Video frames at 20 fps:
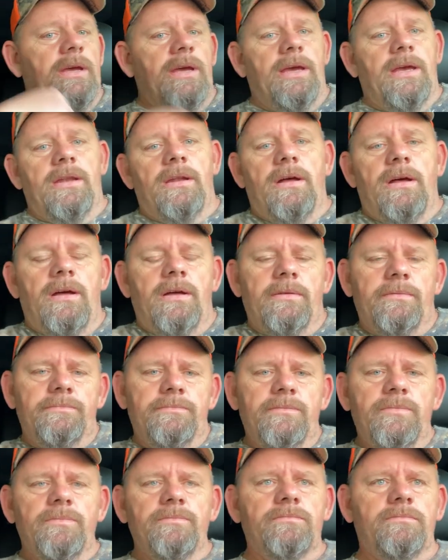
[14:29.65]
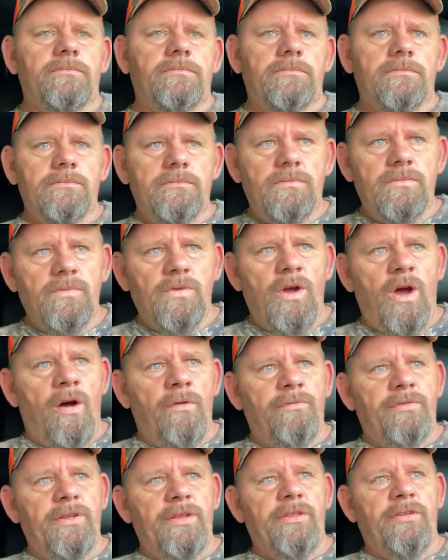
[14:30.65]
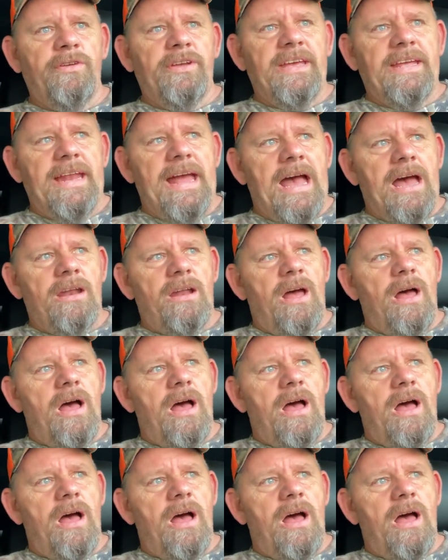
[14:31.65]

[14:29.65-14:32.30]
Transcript: and hopefully it'll get out.